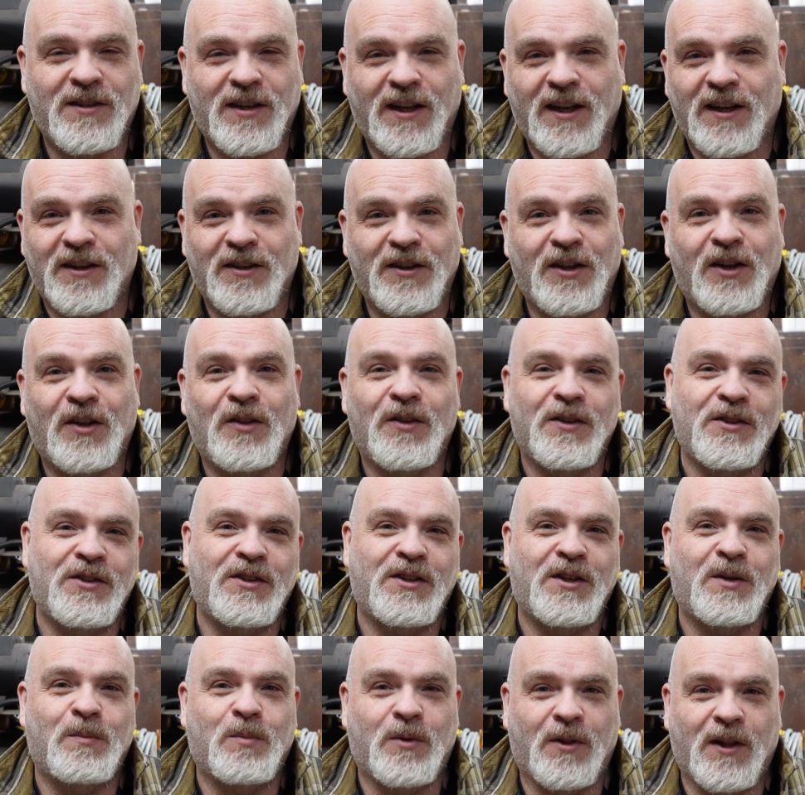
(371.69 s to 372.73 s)

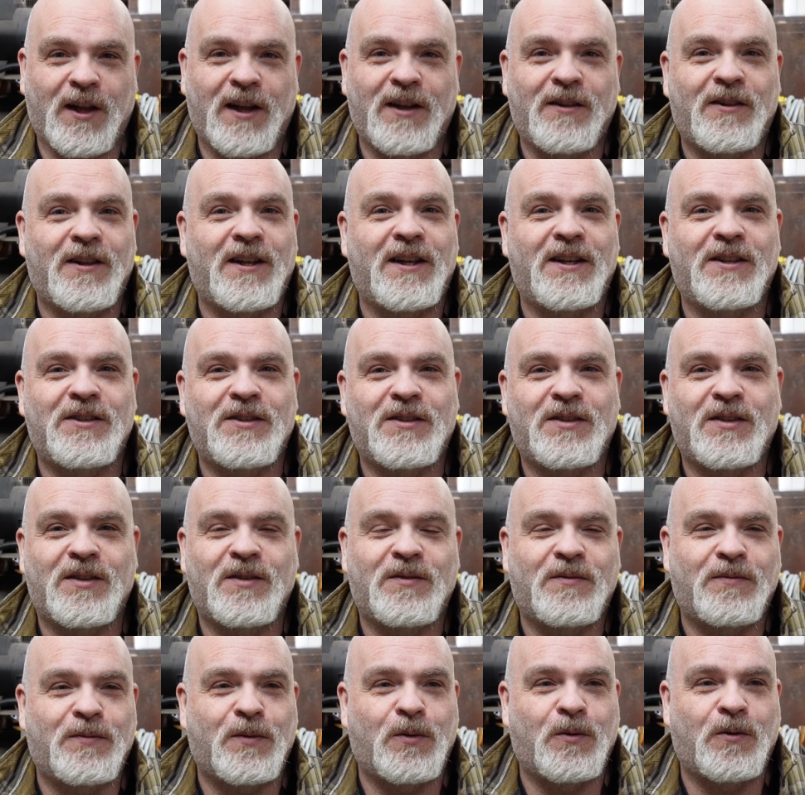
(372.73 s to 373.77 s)
technology playlist
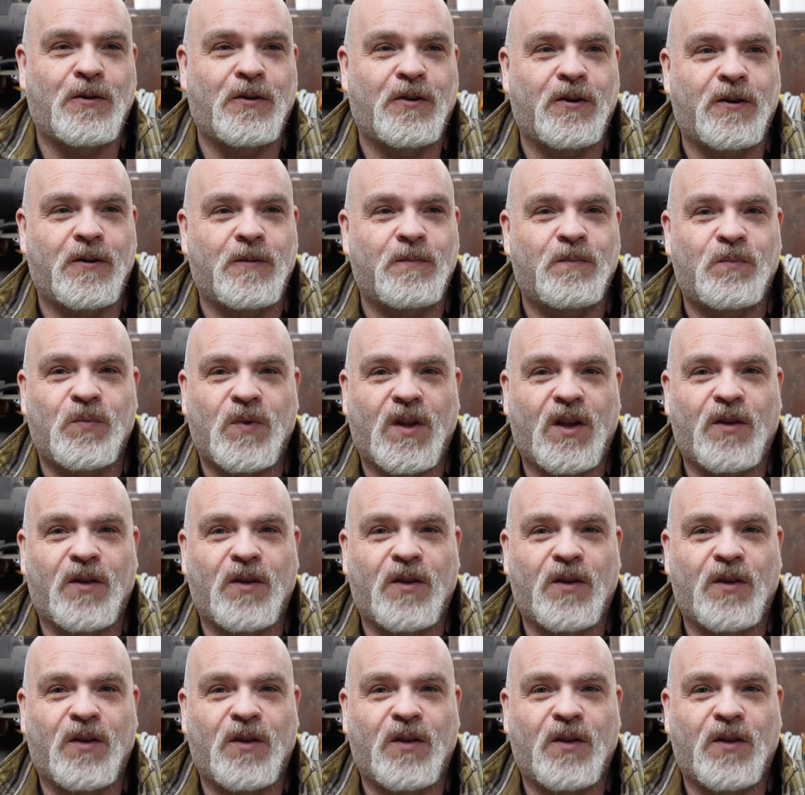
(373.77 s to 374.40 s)
for